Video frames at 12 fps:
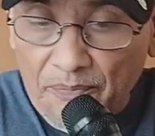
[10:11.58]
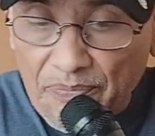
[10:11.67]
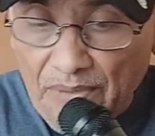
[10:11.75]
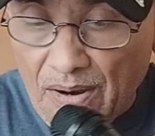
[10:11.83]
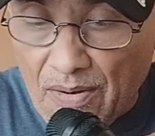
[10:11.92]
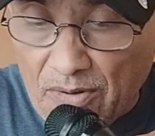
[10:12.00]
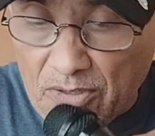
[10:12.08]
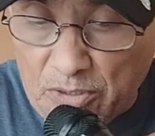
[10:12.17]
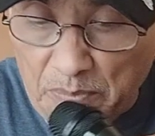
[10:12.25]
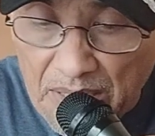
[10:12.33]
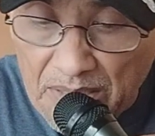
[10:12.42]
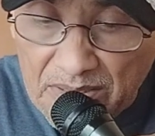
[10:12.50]
our
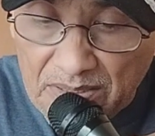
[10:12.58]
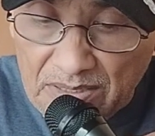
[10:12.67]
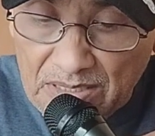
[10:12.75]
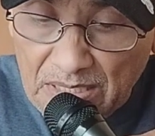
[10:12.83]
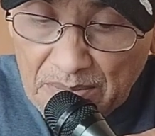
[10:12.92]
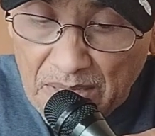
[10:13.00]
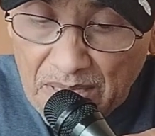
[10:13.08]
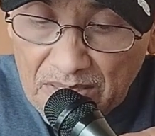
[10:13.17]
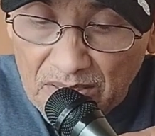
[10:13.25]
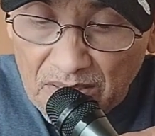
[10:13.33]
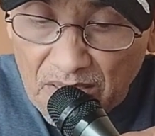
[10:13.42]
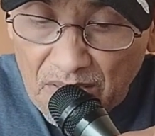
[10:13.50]
spouses seem not
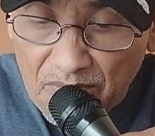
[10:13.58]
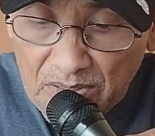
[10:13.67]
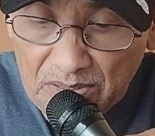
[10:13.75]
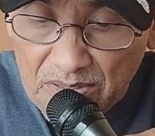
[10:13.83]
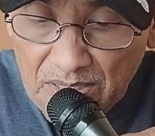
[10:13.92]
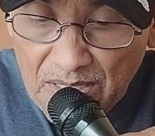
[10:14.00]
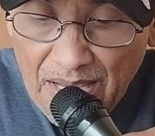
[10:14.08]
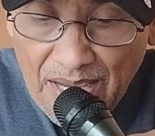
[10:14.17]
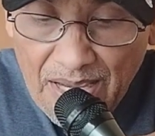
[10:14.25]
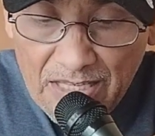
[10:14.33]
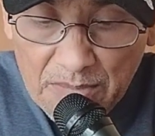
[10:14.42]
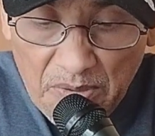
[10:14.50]
to love us
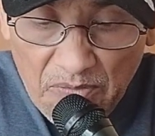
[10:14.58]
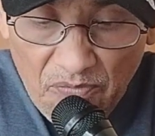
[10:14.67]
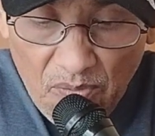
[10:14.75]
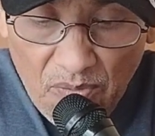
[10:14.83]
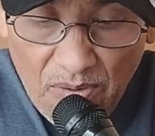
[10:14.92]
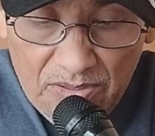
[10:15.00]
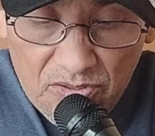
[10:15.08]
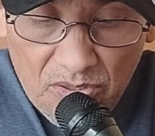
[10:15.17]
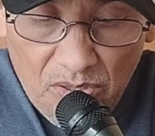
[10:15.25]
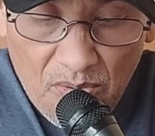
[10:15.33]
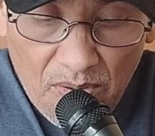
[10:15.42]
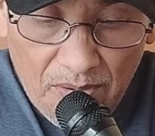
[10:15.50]
as before, and
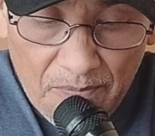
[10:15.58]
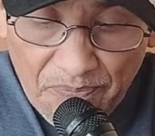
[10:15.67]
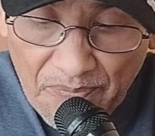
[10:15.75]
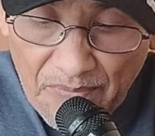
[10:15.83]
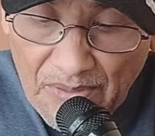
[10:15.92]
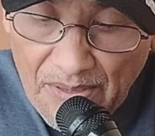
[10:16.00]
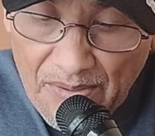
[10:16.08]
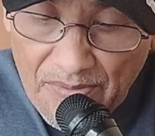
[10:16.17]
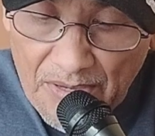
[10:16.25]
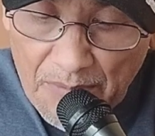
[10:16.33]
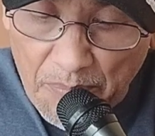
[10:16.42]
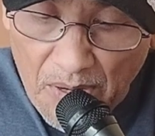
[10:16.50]
so on.
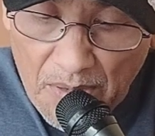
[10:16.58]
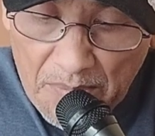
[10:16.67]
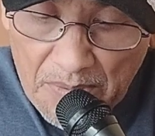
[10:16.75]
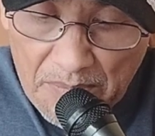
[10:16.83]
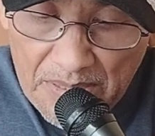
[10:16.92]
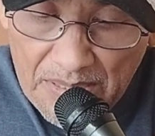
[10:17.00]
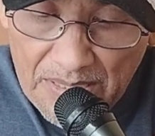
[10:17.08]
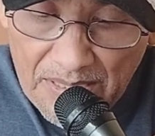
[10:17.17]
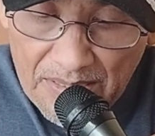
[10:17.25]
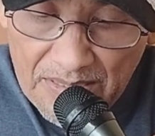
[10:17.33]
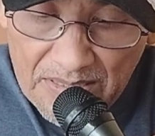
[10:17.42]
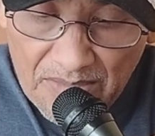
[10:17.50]
The apartment
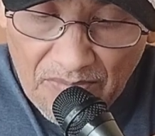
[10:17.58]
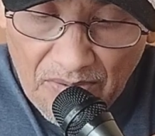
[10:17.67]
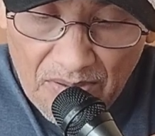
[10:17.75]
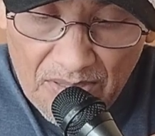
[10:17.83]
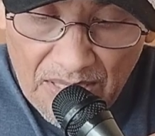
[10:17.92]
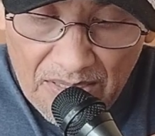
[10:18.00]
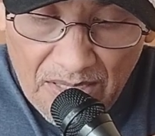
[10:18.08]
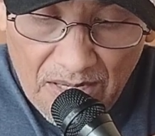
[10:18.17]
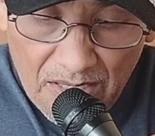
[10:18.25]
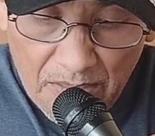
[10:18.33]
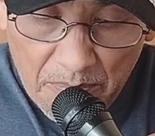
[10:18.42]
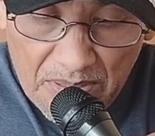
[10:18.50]
meaningless of our daily
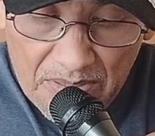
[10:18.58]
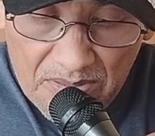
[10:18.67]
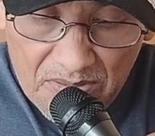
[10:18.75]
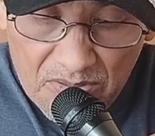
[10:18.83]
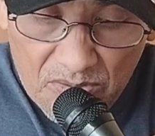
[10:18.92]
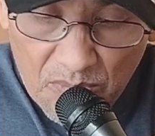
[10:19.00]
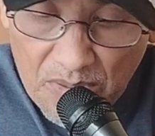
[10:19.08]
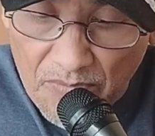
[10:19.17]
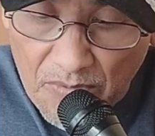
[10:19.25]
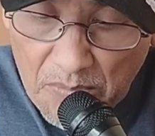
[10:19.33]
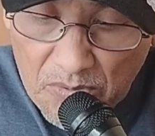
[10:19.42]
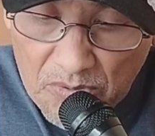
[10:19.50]
occupations is one of
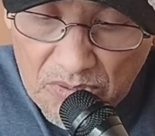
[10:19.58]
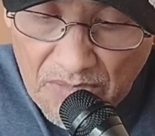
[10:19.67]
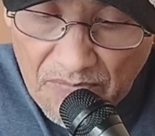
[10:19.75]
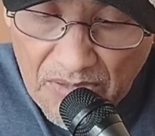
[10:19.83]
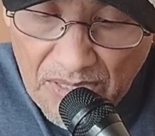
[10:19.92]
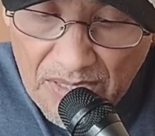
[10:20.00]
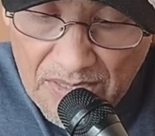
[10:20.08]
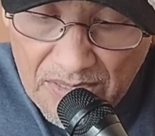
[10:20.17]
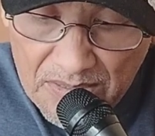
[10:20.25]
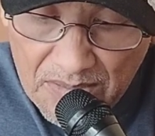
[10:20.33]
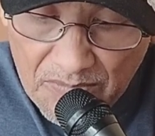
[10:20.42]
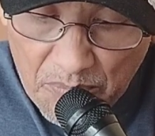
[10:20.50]
the most suffocating
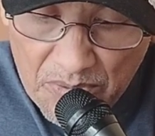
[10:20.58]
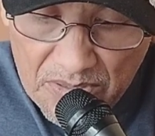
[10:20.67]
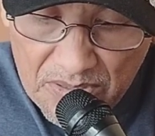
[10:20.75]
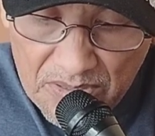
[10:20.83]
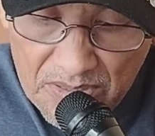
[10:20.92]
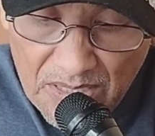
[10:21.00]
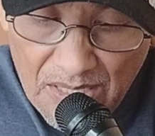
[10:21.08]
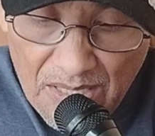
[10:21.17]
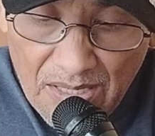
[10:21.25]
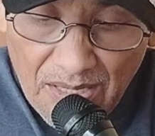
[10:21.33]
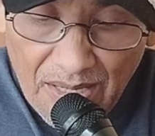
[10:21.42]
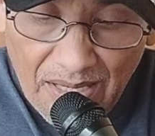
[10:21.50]
of prisons.
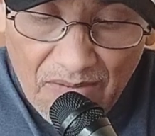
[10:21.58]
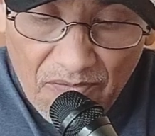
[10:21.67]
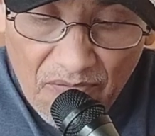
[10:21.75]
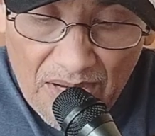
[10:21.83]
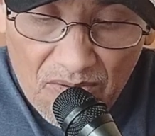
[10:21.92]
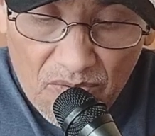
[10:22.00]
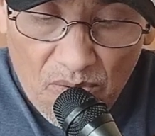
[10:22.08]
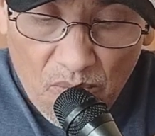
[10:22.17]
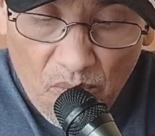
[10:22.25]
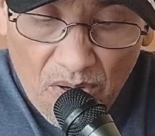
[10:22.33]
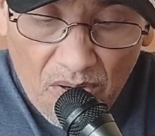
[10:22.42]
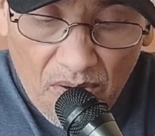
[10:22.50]
Like a factory
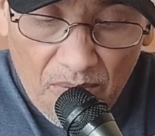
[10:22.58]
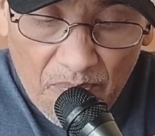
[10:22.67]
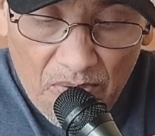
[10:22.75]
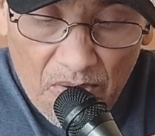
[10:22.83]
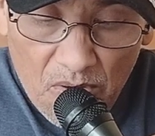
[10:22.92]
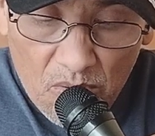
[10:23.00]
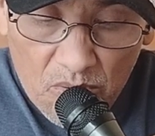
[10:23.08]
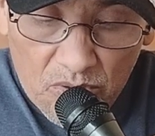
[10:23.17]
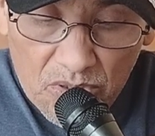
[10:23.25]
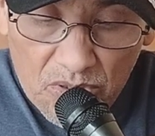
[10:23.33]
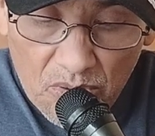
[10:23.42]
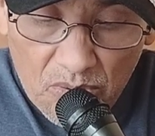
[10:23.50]
worker whose
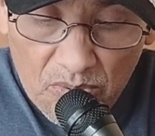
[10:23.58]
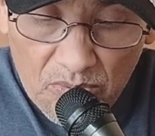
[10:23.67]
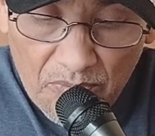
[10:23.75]
sole